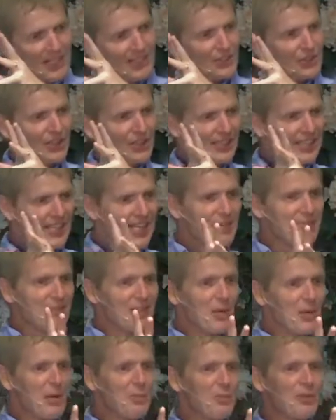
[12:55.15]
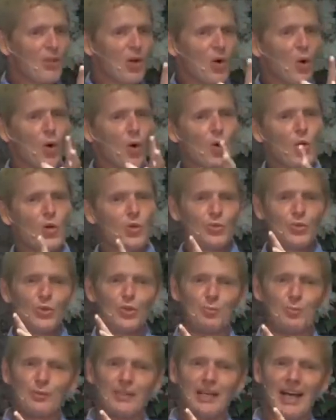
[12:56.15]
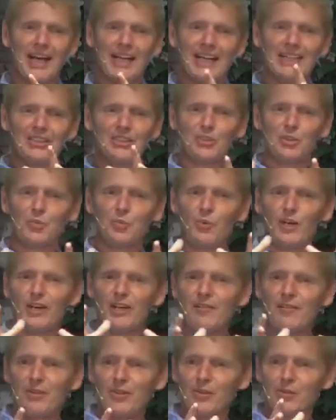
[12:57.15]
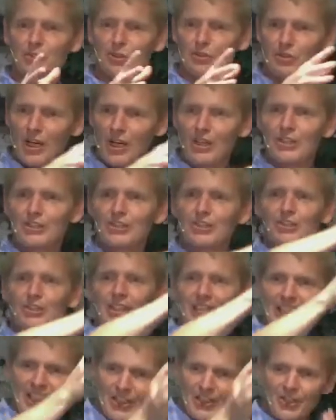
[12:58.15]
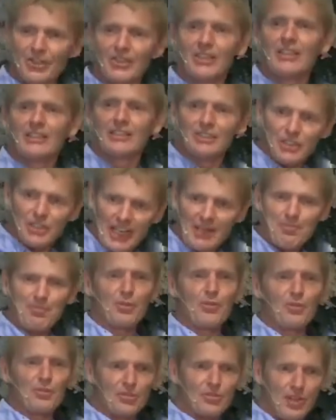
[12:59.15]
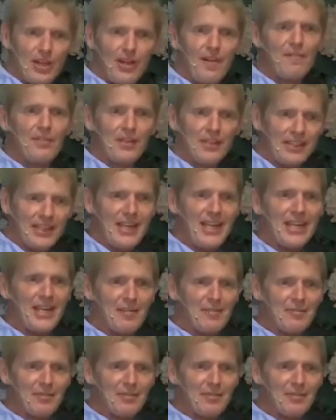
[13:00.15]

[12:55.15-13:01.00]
the cave, and when the whole group got into one of those larger inner chambers of the cave,